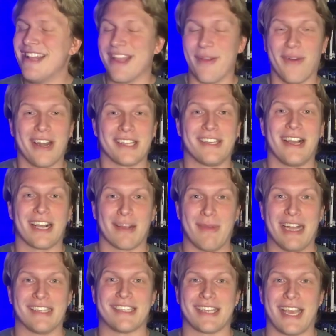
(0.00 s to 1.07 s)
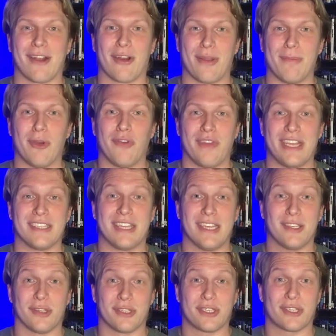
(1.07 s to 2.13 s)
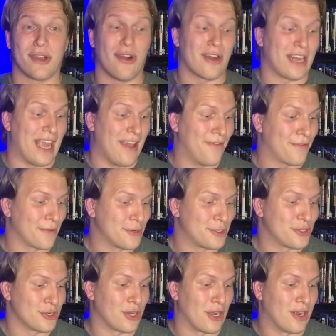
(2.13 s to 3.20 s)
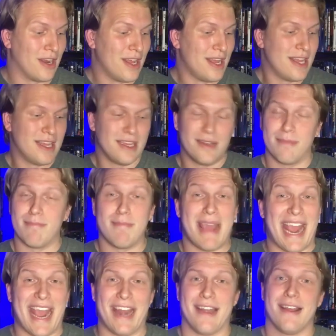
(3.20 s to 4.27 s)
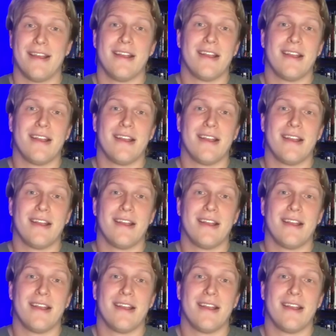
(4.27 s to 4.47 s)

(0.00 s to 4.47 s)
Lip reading: You want to talk about scary movies, this'll scar ya for sure. Man.